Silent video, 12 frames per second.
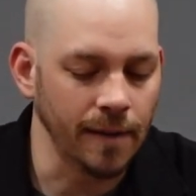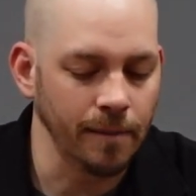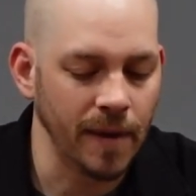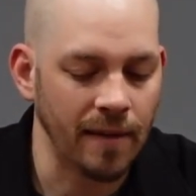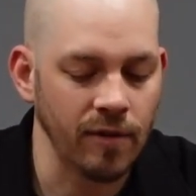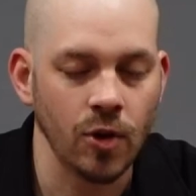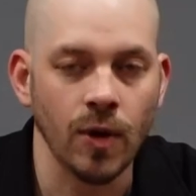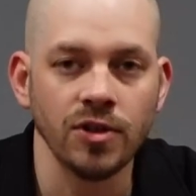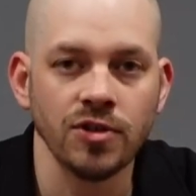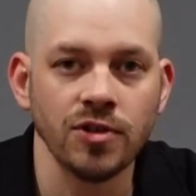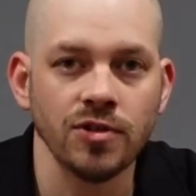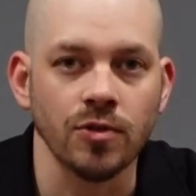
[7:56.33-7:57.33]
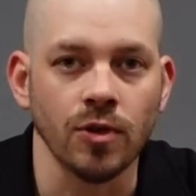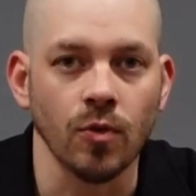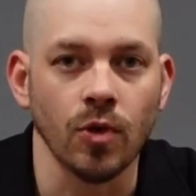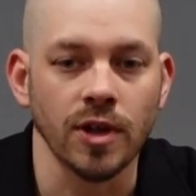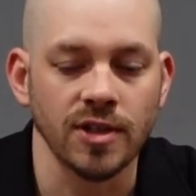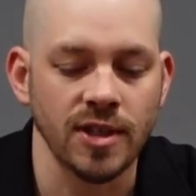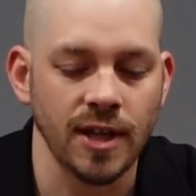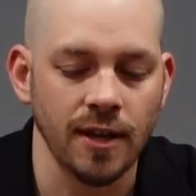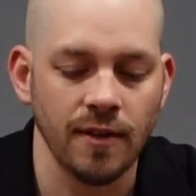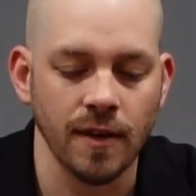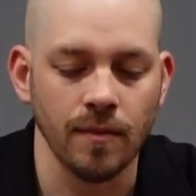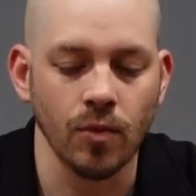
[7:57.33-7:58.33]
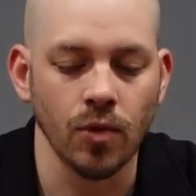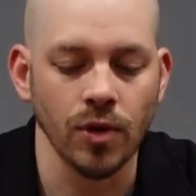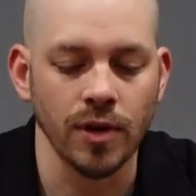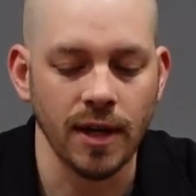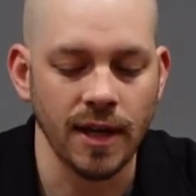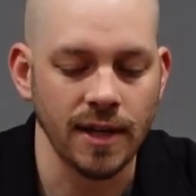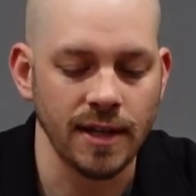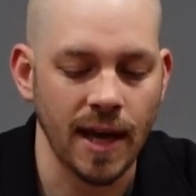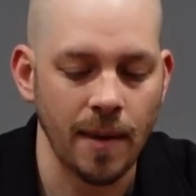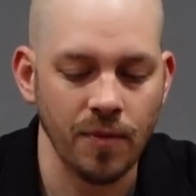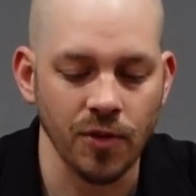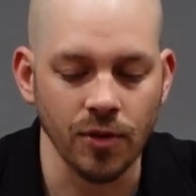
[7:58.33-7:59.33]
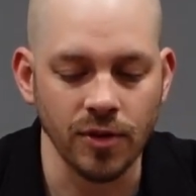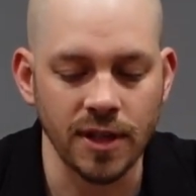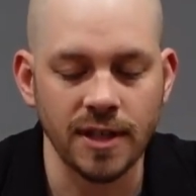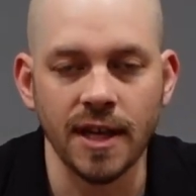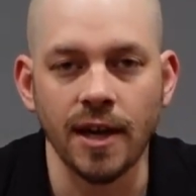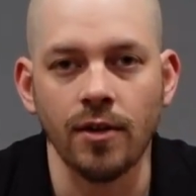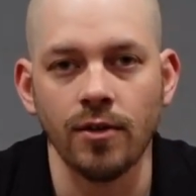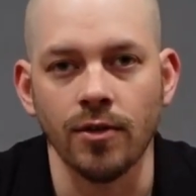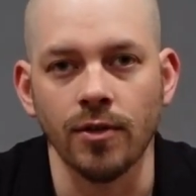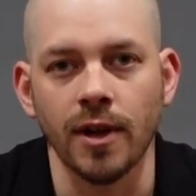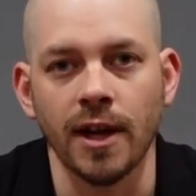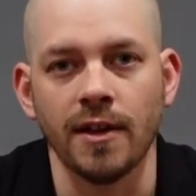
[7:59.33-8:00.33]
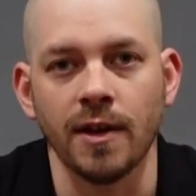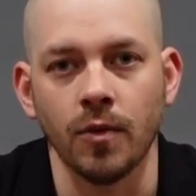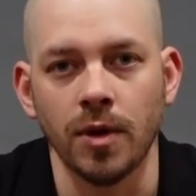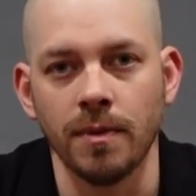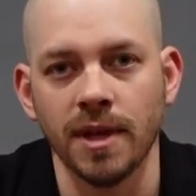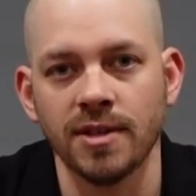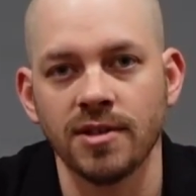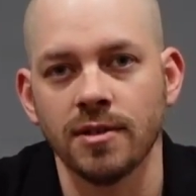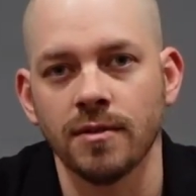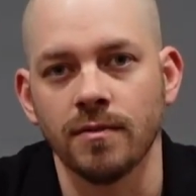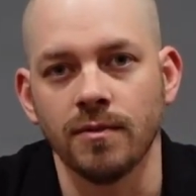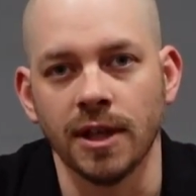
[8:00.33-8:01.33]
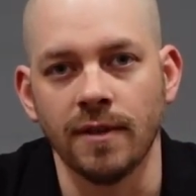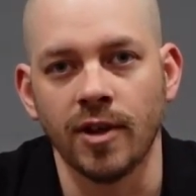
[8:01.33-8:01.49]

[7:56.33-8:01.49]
have any questions or want to see anything more in-depth or detailed or anything we missed, leave a